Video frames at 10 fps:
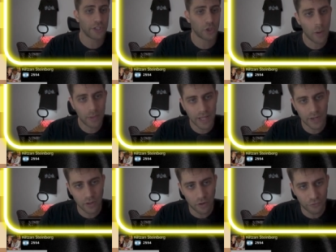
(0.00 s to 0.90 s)
so I played
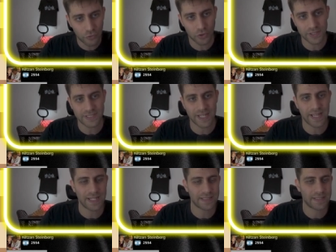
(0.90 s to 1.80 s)
of course
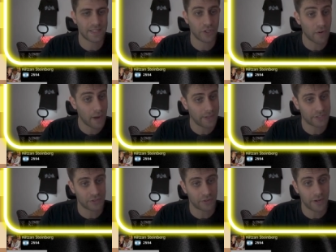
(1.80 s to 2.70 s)
against
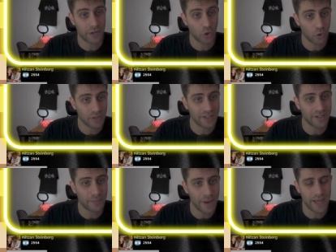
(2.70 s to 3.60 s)
Grandmaster
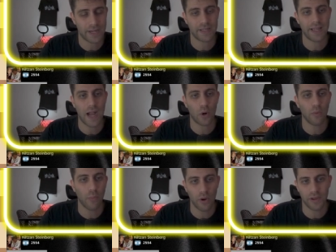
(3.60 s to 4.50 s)
Nodirbek
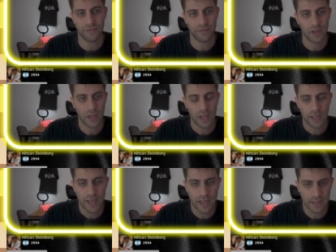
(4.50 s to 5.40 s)
Yakubboev
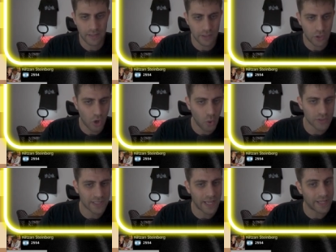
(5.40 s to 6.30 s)
and it
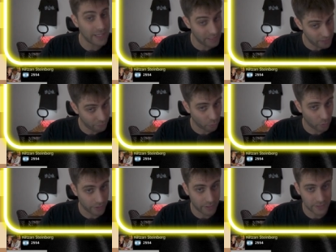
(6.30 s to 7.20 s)
goes like
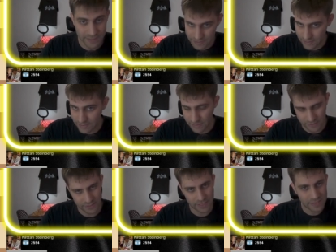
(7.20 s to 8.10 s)
e4
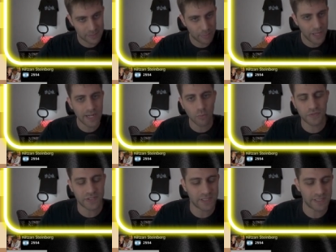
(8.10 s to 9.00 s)
c6 he's playing the move
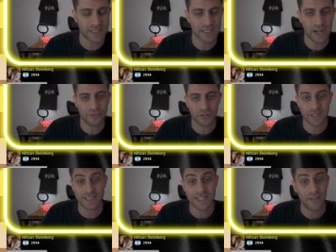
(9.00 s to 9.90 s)
c6 after
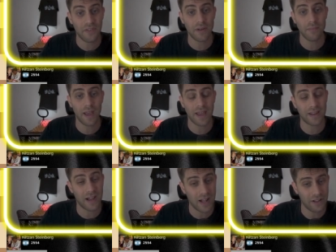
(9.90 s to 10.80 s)
seven and
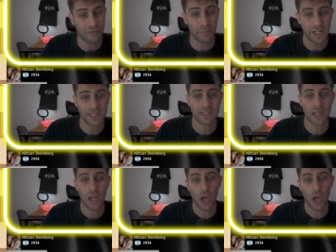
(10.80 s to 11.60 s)
a half minutes